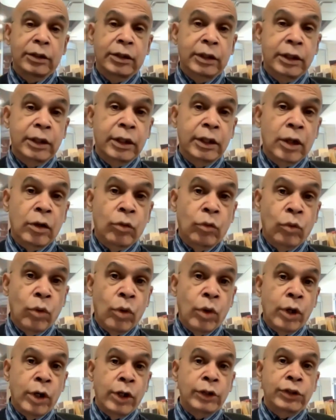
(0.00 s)

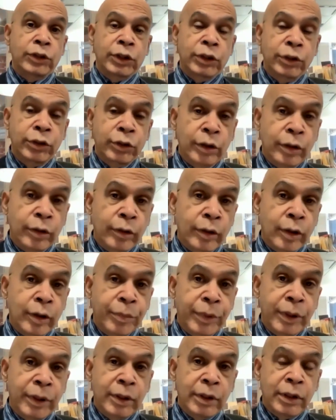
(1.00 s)
wars in
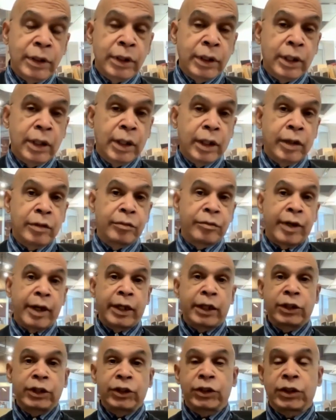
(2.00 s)
Europe and the
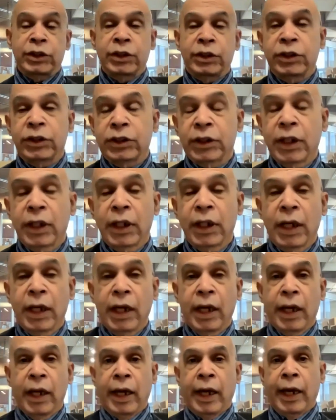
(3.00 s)
invasions,
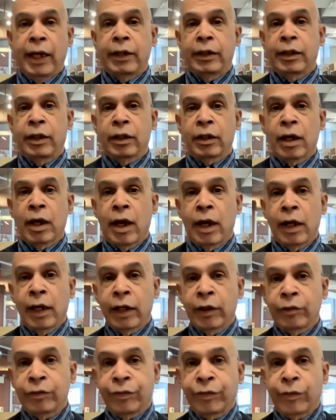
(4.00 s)
and
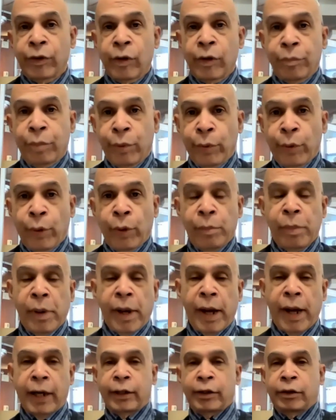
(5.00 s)
calling for a
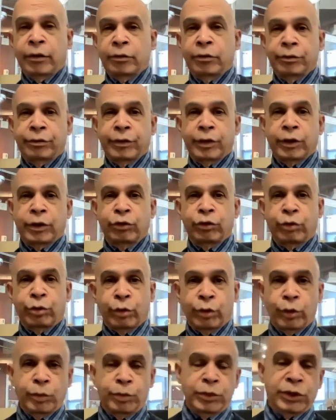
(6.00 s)
pullback of
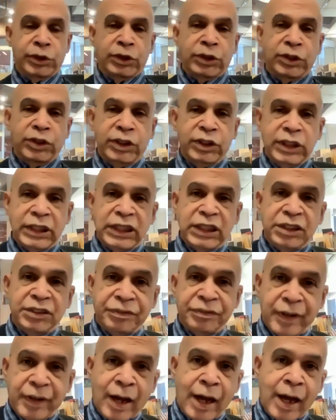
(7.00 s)
troops and
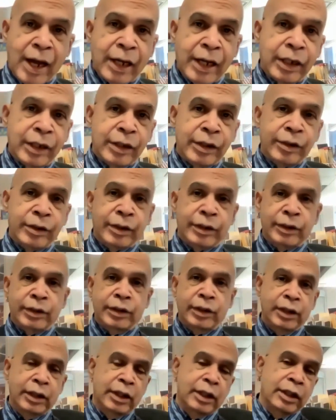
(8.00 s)
ceasefire
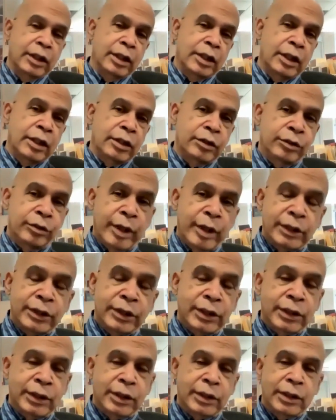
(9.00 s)
and
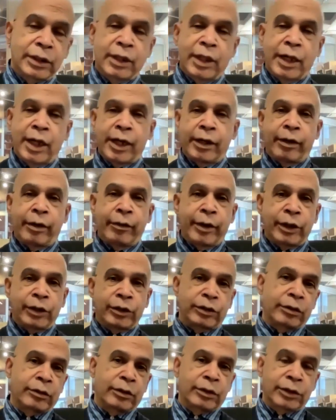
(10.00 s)
addressing the NATO
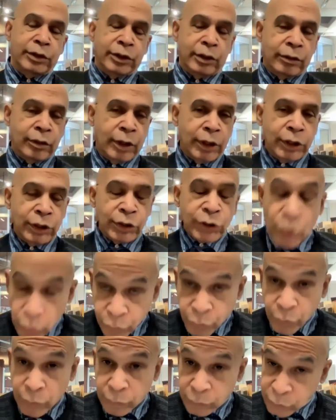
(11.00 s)
issue and so on and so
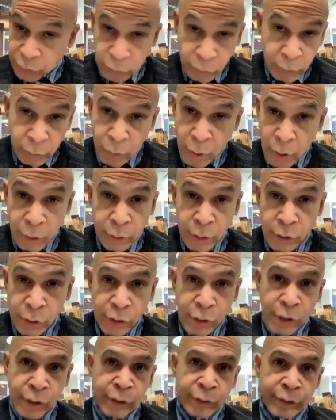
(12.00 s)
forth. So we want to
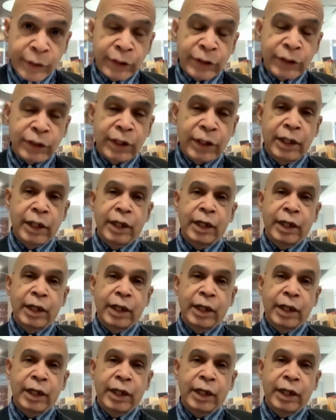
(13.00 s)
encourage